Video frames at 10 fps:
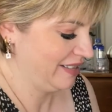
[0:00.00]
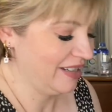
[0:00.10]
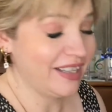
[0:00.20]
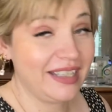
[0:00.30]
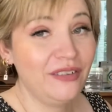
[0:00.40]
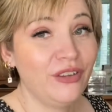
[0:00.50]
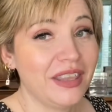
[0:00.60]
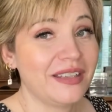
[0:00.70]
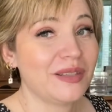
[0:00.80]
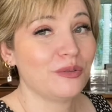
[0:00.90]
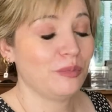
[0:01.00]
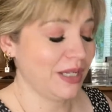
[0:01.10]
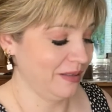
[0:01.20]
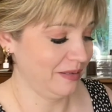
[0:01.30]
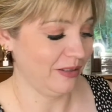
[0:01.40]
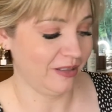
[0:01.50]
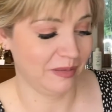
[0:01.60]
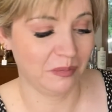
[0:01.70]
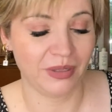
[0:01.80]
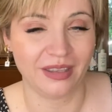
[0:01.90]
I did think this was bigger though,
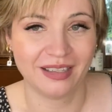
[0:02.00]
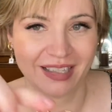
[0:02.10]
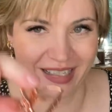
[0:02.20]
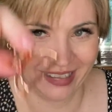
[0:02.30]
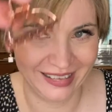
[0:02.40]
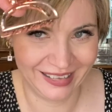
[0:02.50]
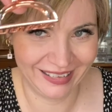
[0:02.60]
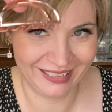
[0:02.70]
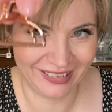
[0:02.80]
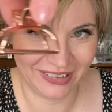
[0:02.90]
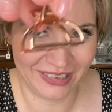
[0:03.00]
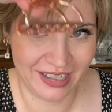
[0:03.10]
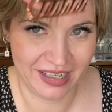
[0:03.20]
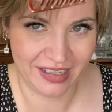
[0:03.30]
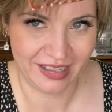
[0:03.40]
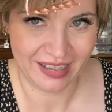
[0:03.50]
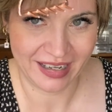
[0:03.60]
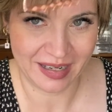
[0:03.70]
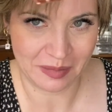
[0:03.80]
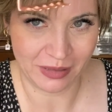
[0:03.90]
but this is a little
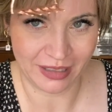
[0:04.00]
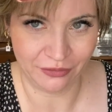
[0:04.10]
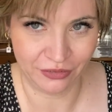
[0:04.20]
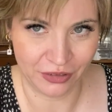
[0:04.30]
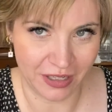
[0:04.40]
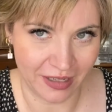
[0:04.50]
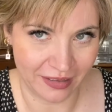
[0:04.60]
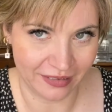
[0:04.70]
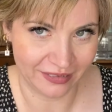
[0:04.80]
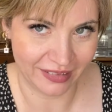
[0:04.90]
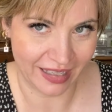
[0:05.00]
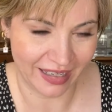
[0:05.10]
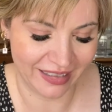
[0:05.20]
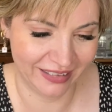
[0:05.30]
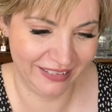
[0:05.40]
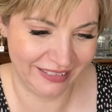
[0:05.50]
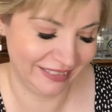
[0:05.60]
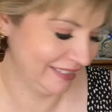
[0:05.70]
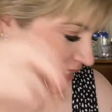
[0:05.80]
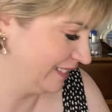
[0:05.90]
clip for your hair. Okay.
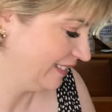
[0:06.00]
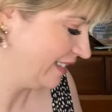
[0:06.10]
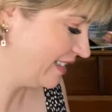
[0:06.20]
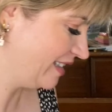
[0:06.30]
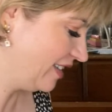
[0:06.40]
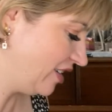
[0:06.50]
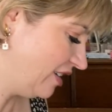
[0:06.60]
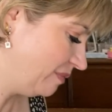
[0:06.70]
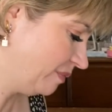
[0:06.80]
It's cute.